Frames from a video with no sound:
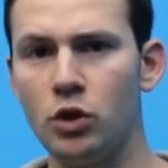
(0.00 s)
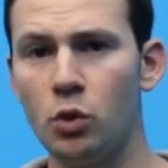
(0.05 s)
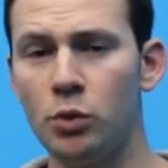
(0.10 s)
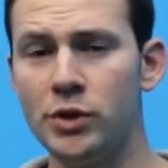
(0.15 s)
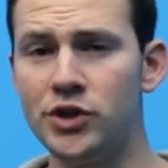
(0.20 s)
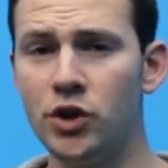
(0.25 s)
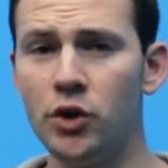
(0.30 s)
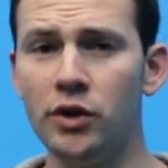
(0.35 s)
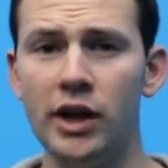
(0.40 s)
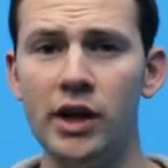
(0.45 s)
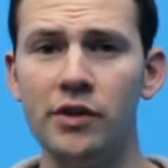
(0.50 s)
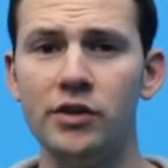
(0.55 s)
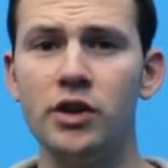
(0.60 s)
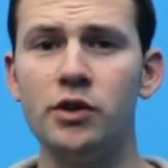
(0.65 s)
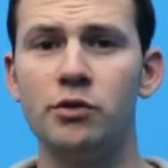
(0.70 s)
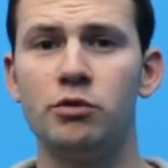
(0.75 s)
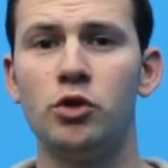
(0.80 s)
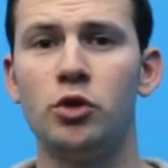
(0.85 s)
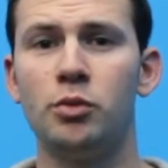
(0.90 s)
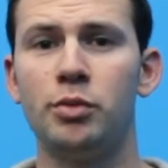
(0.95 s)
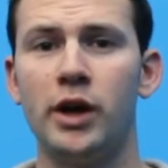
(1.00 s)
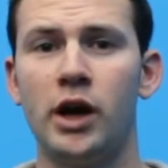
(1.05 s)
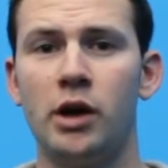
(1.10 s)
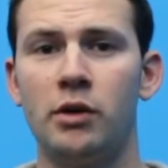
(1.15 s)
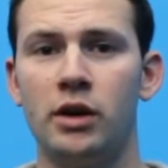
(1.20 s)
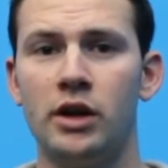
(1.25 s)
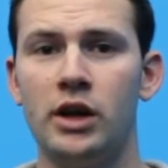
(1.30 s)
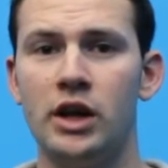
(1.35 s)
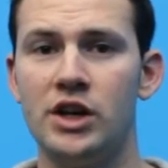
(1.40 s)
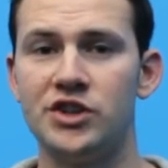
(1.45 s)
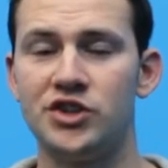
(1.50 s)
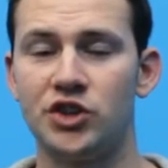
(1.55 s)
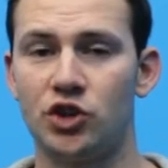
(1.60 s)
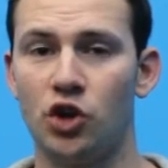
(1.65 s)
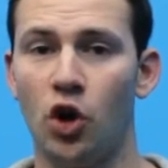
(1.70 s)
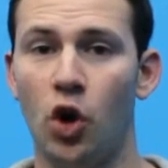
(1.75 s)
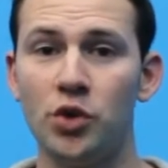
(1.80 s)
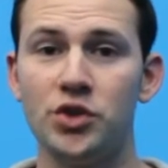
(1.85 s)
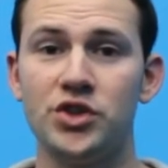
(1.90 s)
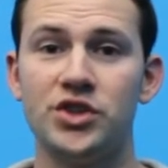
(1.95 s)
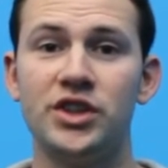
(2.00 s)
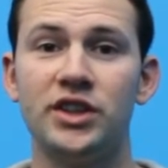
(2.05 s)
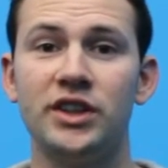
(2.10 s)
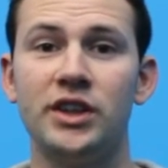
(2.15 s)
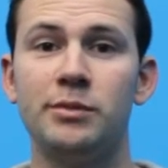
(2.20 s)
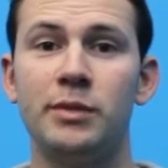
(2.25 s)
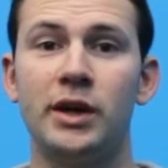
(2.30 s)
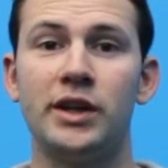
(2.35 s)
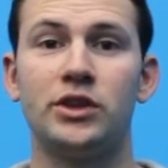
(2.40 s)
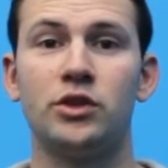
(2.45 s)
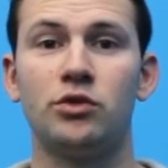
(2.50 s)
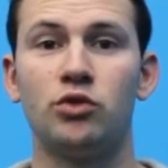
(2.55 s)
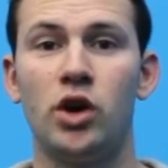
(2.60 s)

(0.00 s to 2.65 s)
We don't have enough willpower to constantly make the